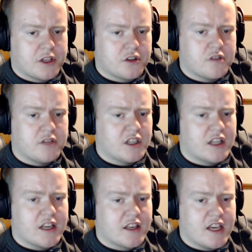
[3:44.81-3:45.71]
I don't really
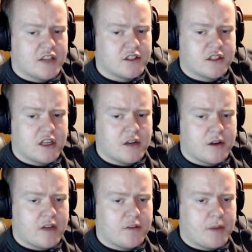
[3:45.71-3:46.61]
like cases that
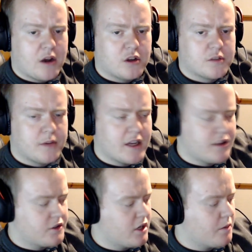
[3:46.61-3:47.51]
have the power supply at the
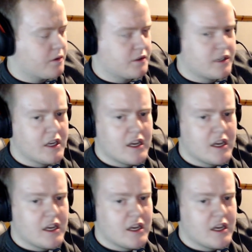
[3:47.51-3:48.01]
top because